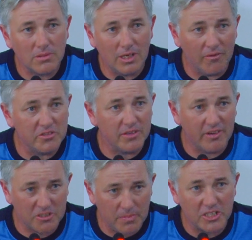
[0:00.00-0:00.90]
Obviously,
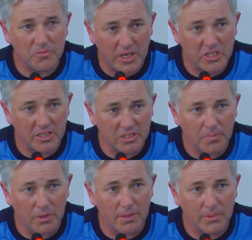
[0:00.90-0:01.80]
that's my specialist
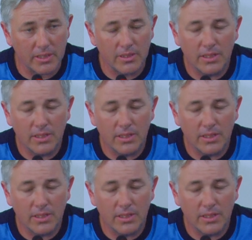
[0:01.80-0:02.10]
department.